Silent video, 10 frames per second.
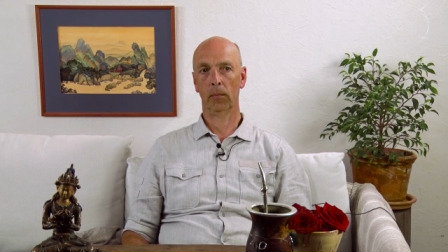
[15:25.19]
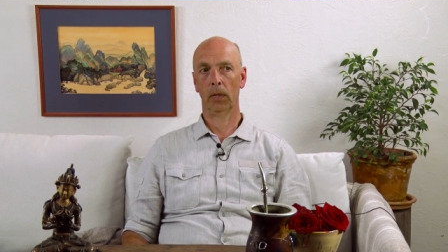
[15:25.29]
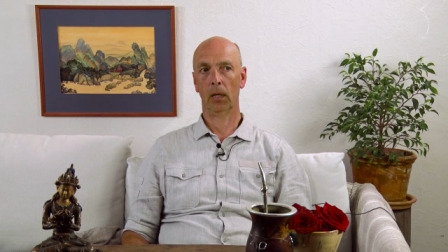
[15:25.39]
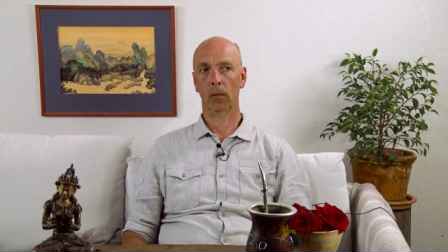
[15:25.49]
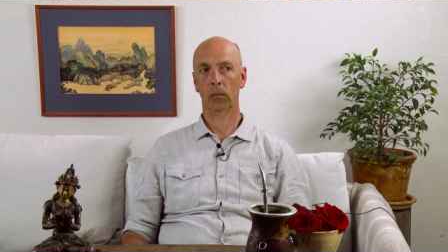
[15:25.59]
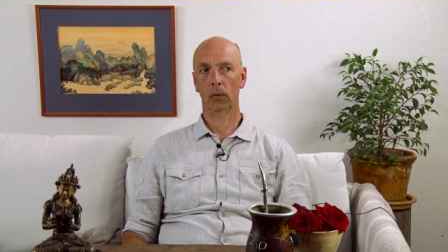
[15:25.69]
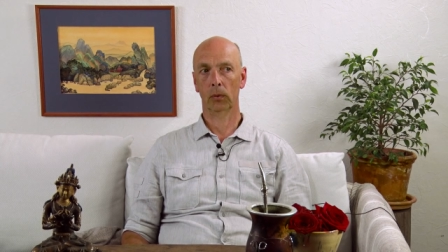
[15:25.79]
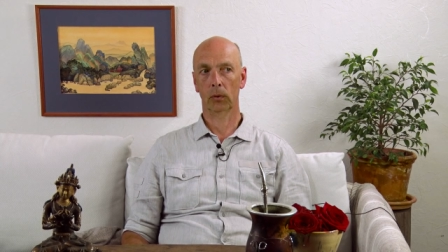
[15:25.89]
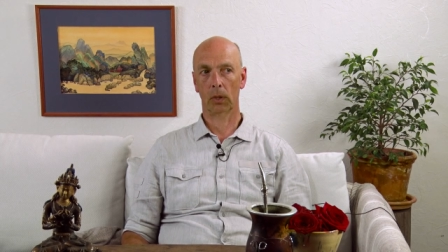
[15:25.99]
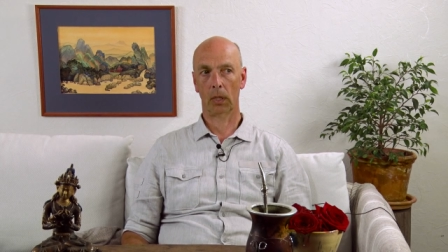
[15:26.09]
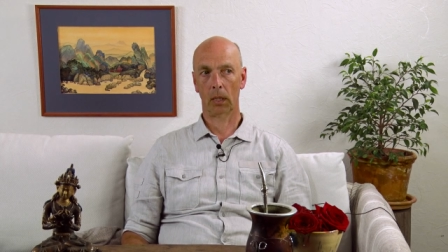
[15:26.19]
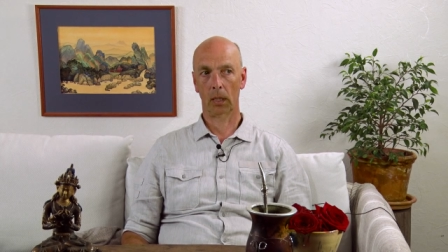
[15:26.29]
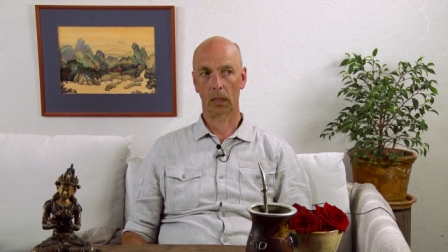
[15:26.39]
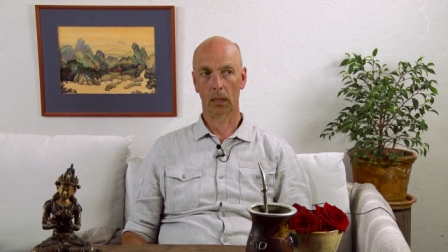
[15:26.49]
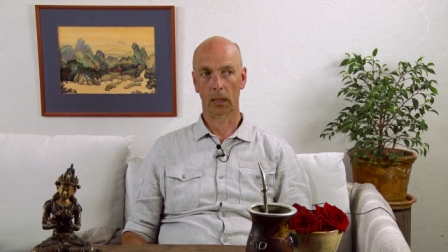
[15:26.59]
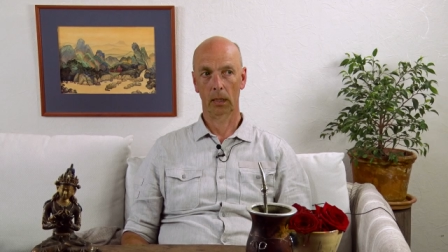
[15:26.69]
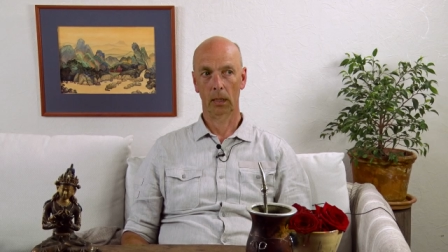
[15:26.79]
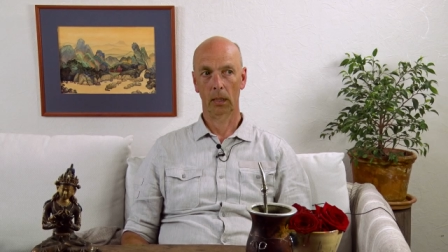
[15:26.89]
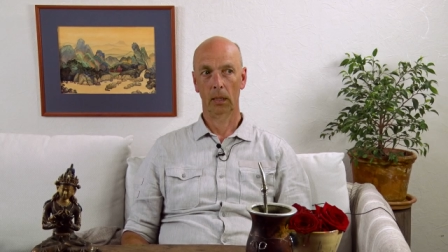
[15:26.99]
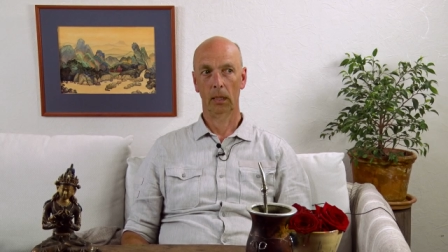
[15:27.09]
Mahamudra
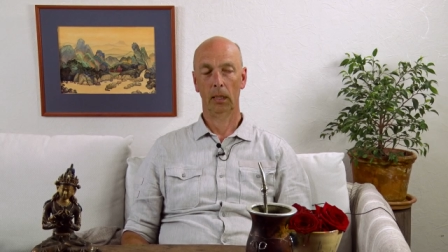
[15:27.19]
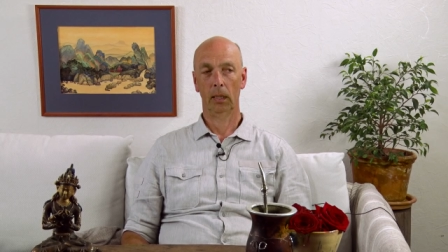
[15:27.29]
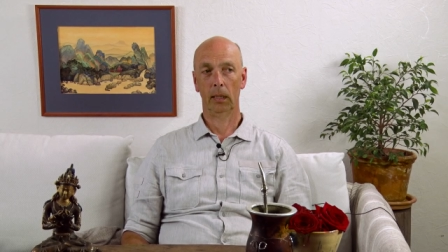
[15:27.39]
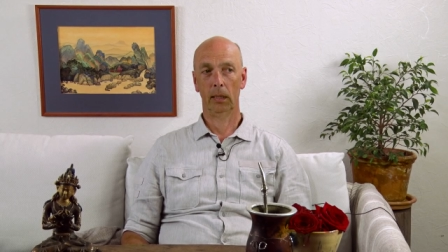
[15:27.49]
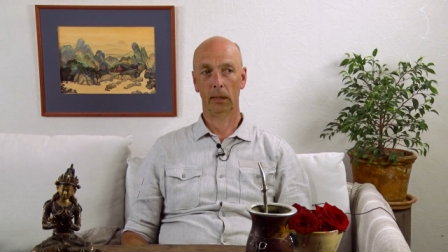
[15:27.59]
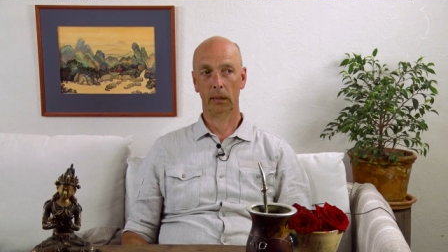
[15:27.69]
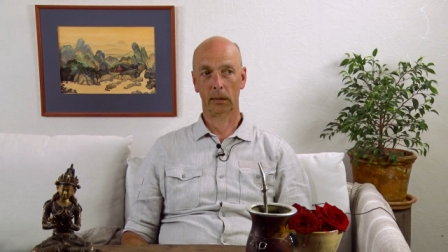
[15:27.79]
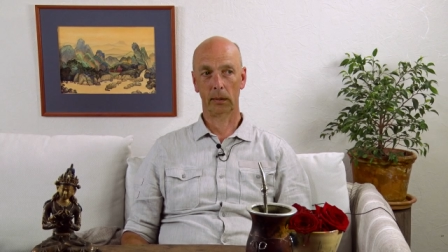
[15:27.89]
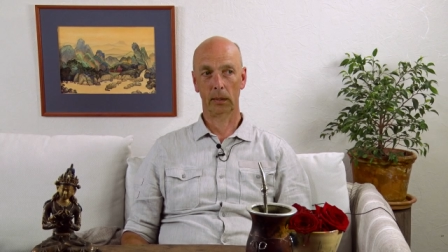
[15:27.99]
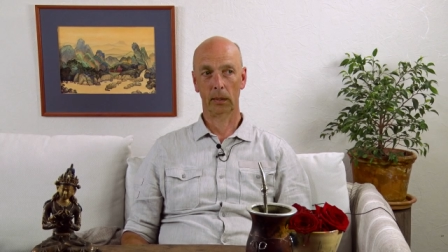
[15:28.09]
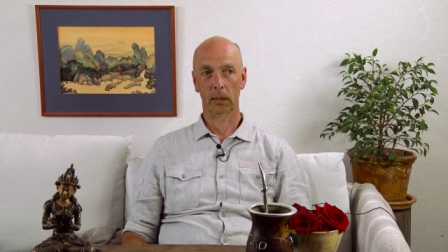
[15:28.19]
is